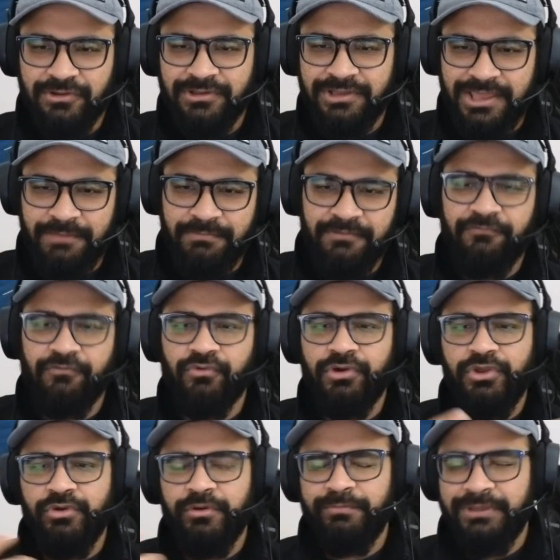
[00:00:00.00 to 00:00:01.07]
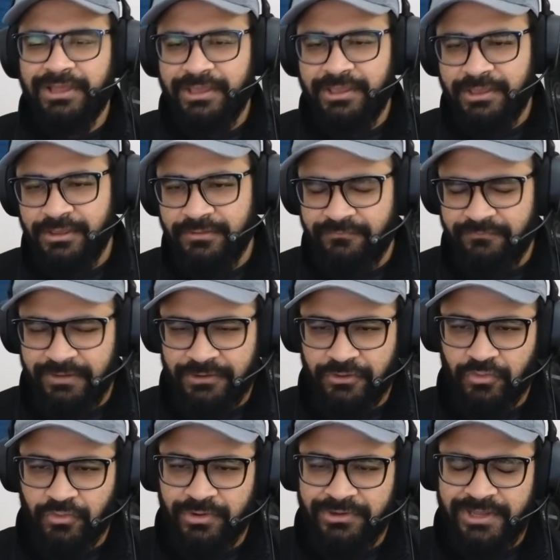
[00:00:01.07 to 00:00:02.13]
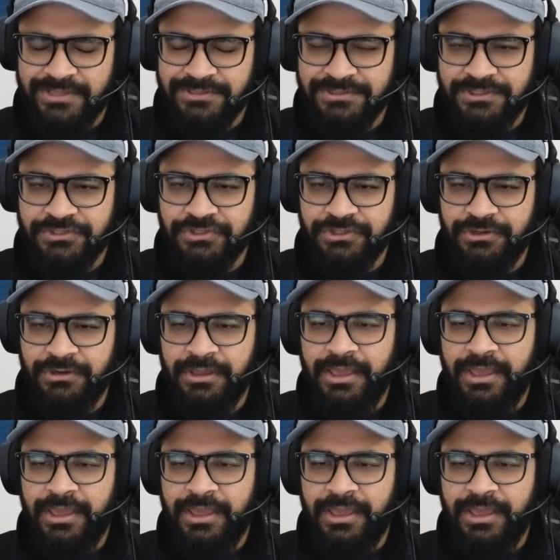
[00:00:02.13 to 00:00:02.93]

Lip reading: like before you apply vector quantization